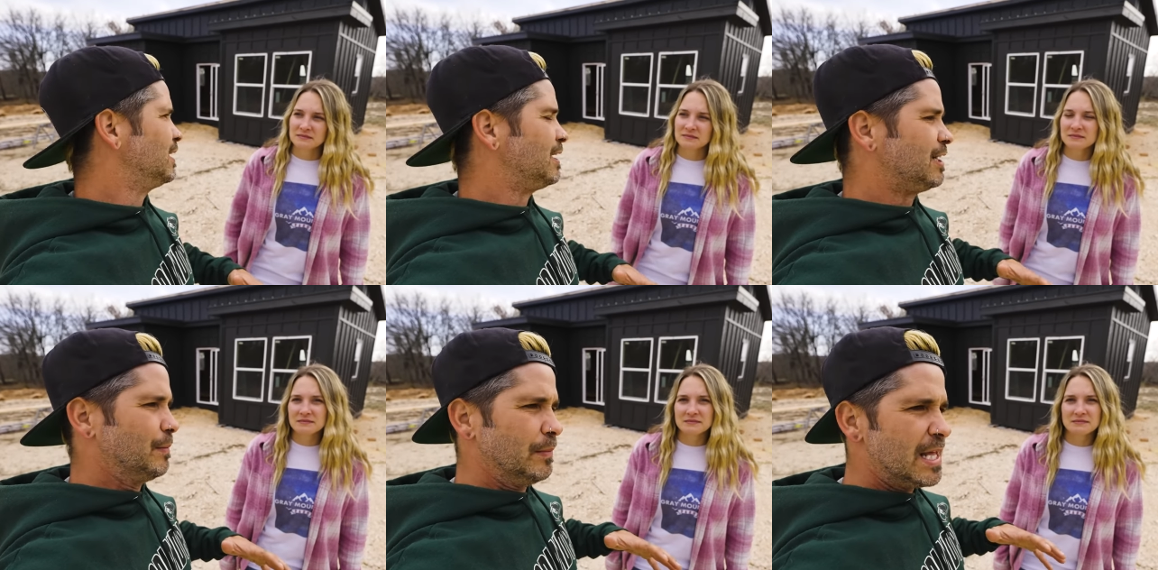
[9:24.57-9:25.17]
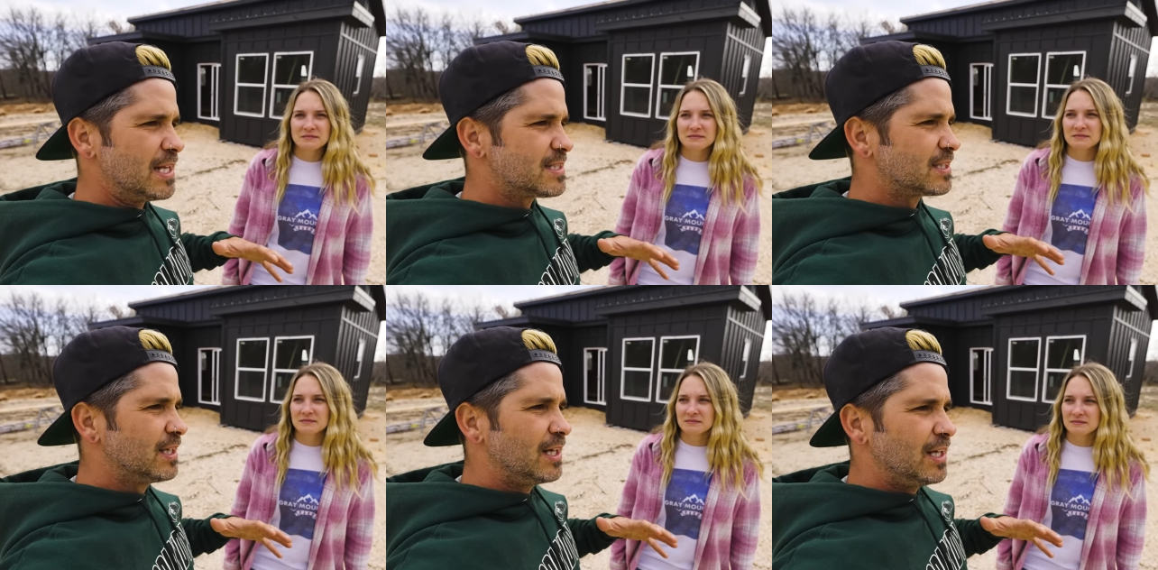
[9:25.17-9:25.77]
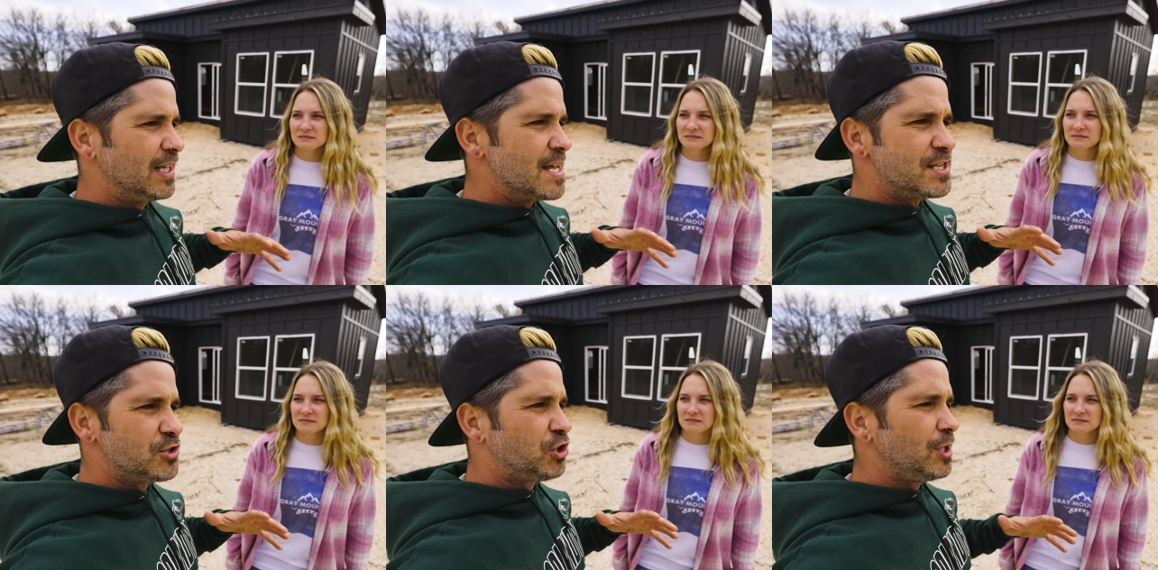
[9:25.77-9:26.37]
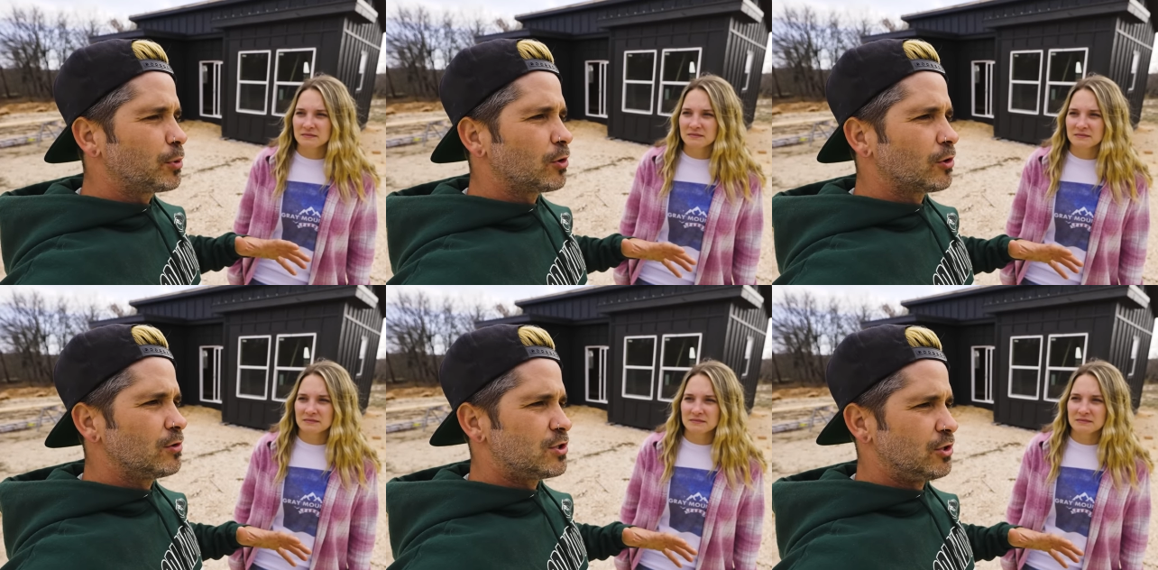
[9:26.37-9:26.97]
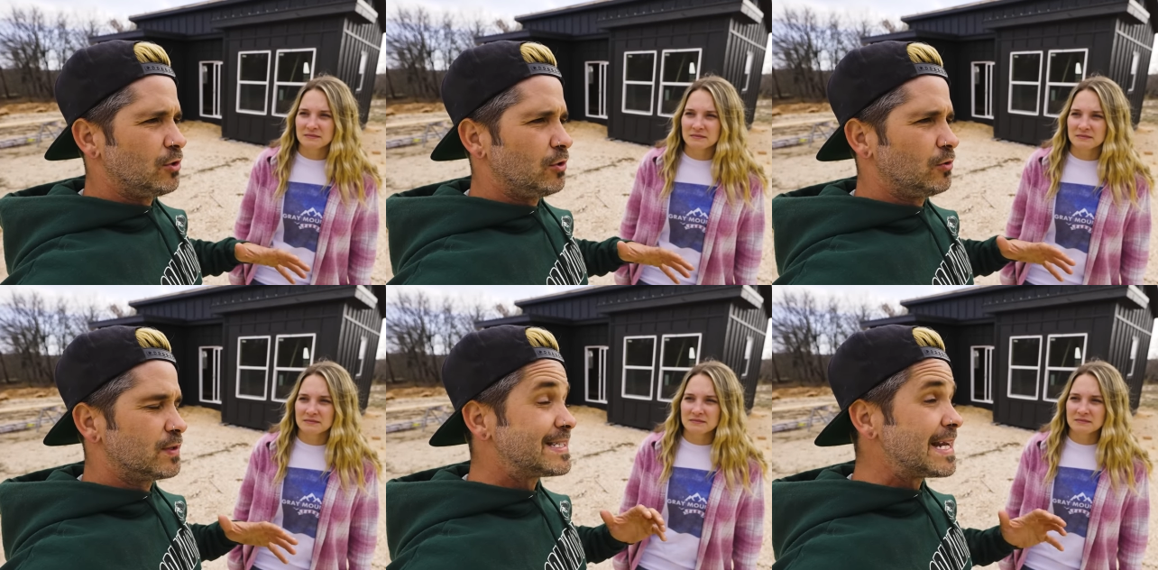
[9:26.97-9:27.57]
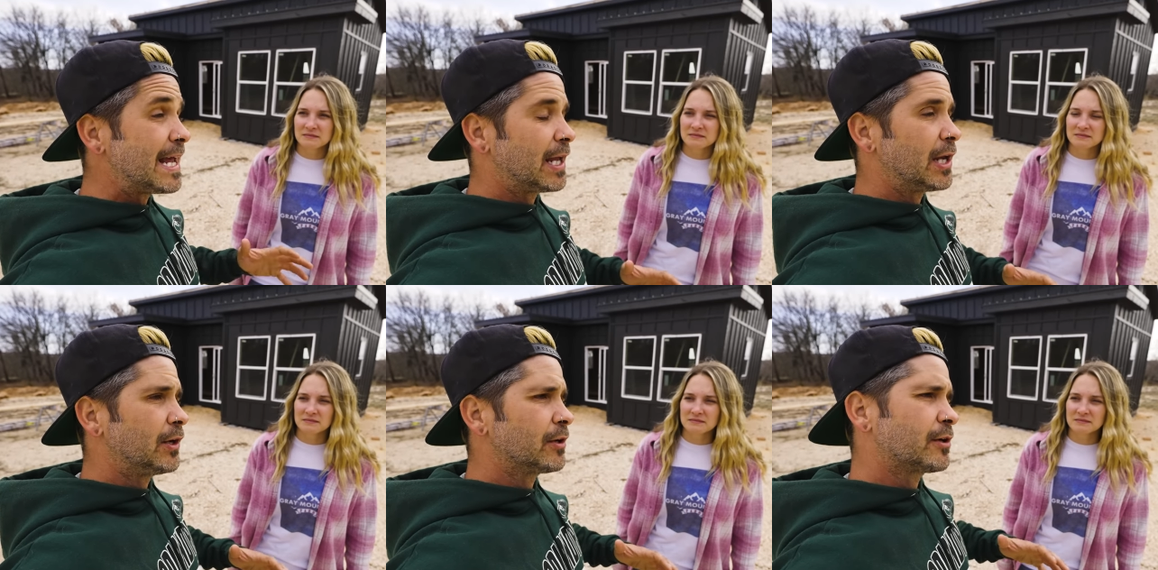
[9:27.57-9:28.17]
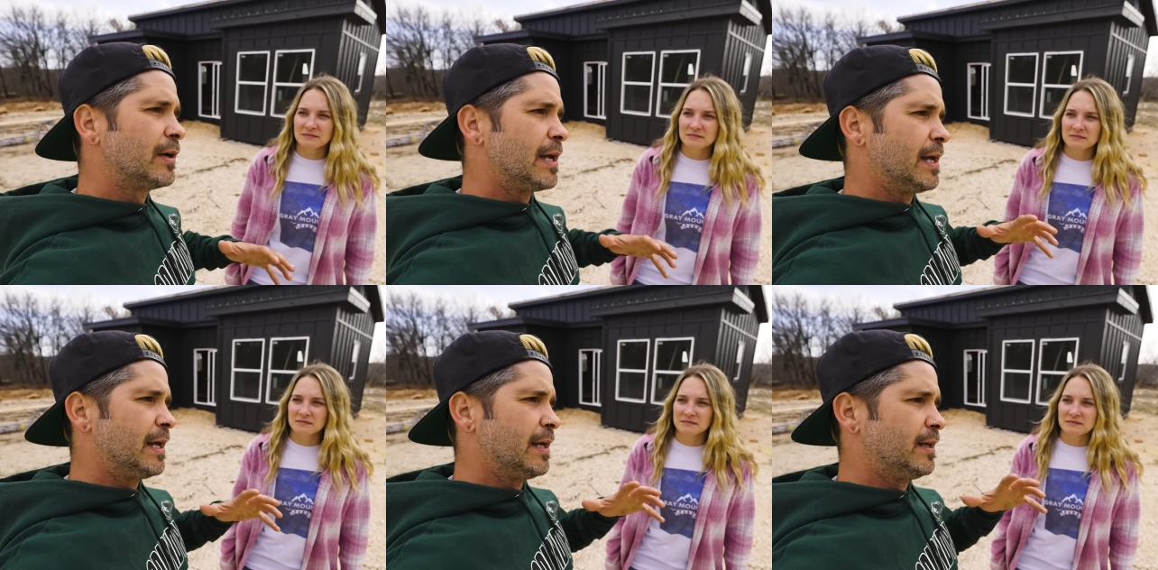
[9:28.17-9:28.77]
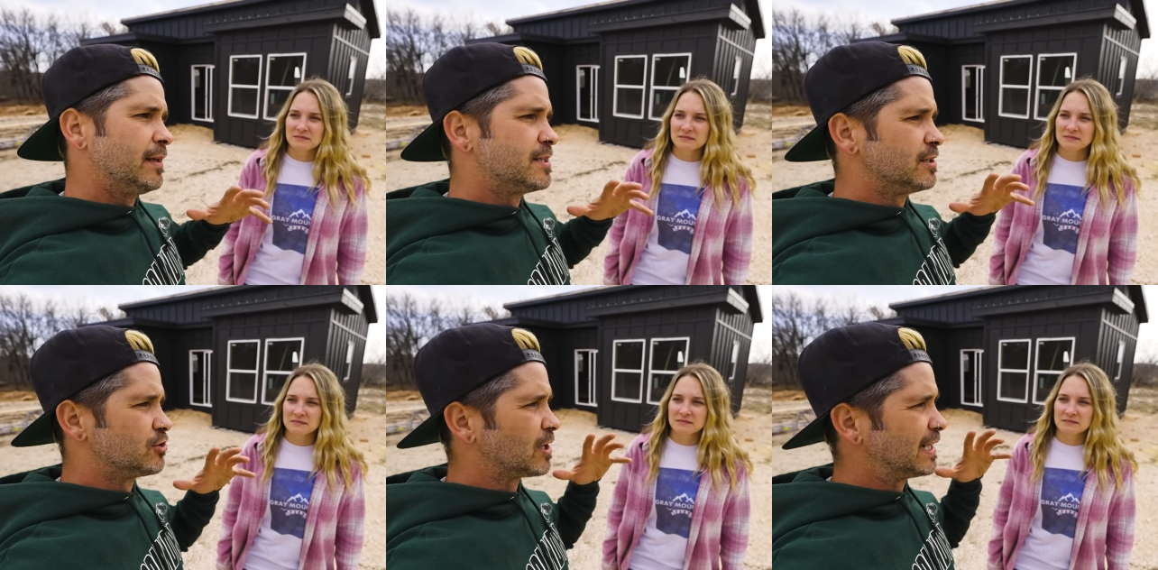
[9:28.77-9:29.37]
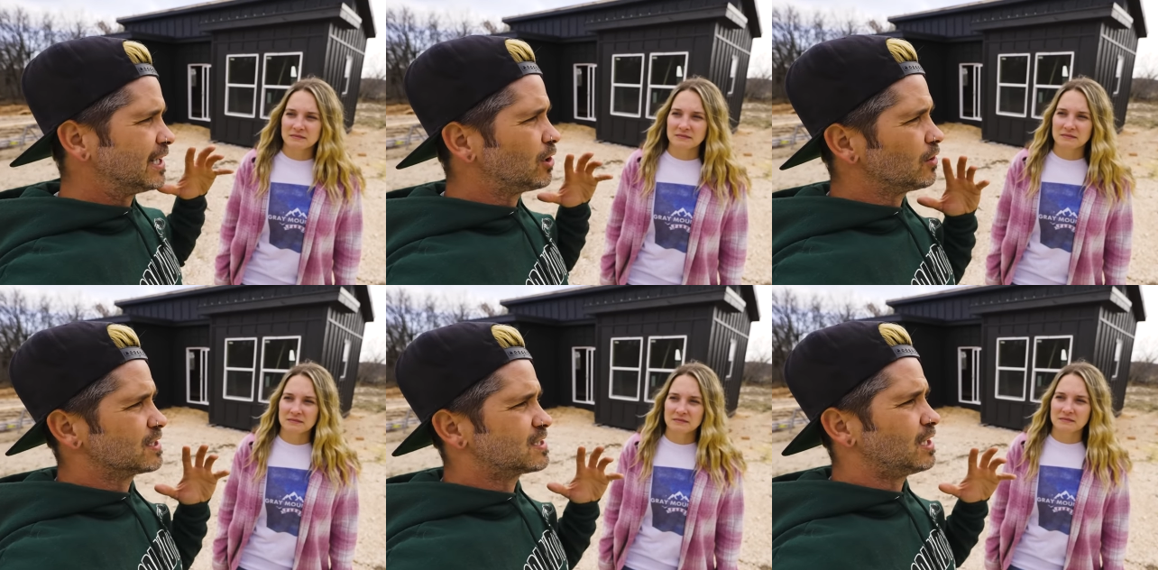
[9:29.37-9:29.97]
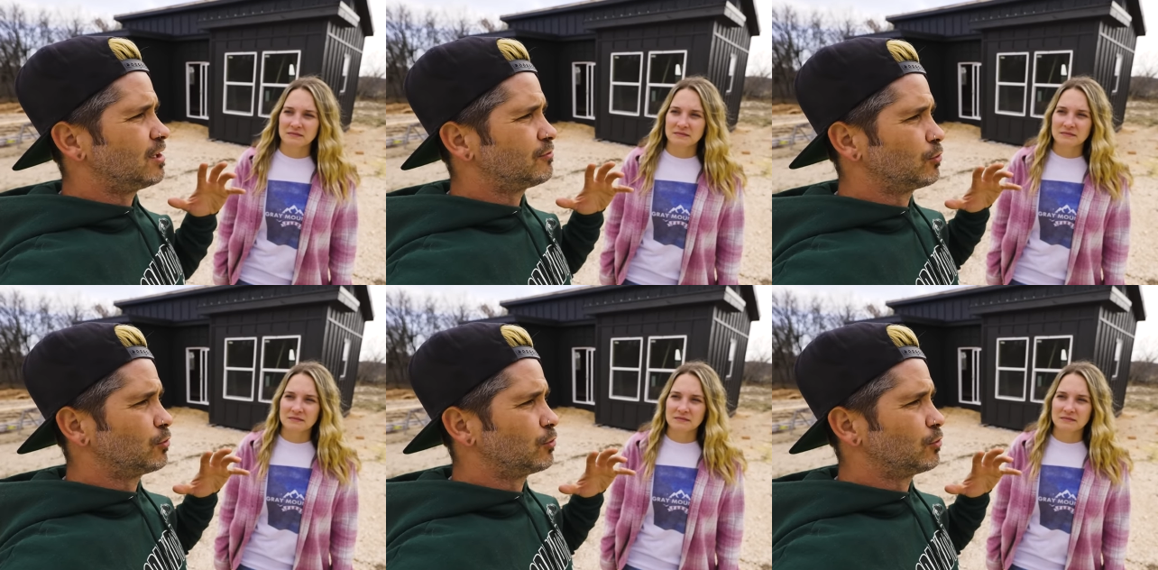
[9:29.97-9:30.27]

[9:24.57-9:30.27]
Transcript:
Speaker 1: Um, it's is it cheaper to stay here and try to get all the stuff